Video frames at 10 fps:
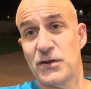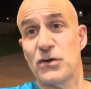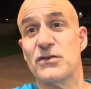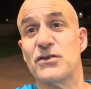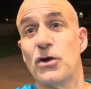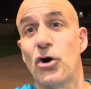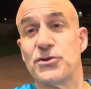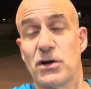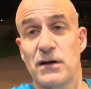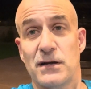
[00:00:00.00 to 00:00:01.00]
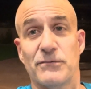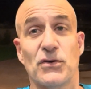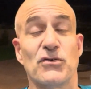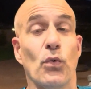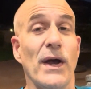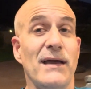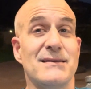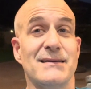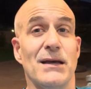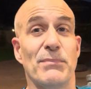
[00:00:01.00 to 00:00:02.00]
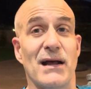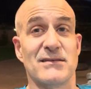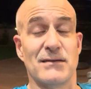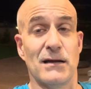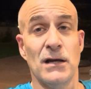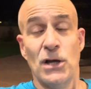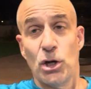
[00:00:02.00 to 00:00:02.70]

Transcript: There is an alternative. There's a way to get past that.